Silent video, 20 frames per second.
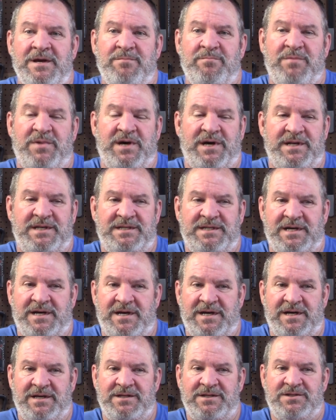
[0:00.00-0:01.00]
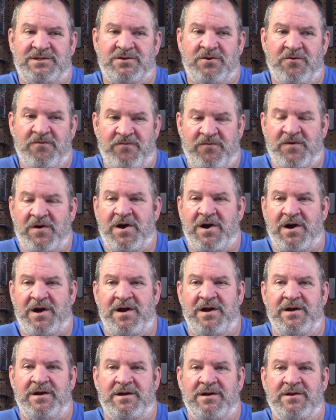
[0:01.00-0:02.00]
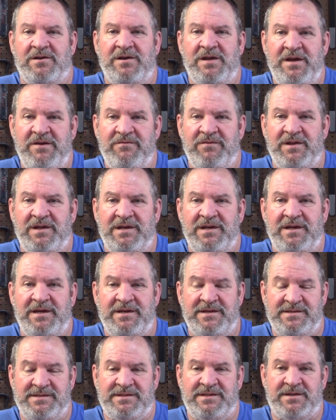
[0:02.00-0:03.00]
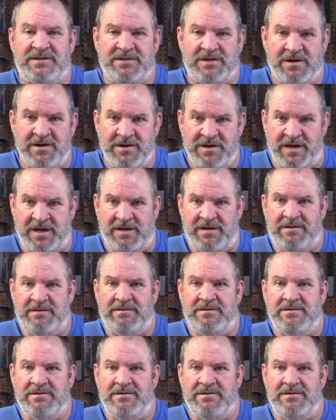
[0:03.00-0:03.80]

But uh, so far, Cleveland is the target.